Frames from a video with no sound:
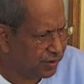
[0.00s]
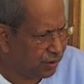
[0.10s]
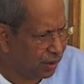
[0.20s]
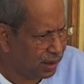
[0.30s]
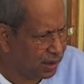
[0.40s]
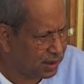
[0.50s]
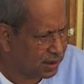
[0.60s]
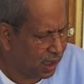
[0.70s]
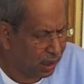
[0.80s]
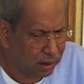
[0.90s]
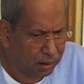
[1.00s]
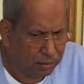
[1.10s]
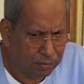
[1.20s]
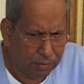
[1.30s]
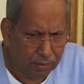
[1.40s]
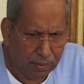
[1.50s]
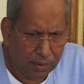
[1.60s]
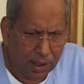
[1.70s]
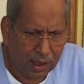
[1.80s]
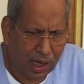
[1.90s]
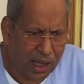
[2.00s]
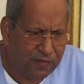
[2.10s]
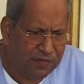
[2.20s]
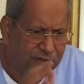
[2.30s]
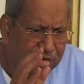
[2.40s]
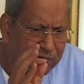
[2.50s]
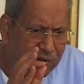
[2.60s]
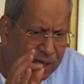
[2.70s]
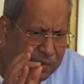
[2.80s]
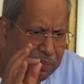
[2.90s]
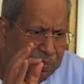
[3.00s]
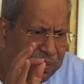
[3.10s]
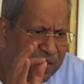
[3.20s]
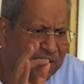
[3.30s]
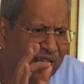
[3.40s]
needs to understand life is very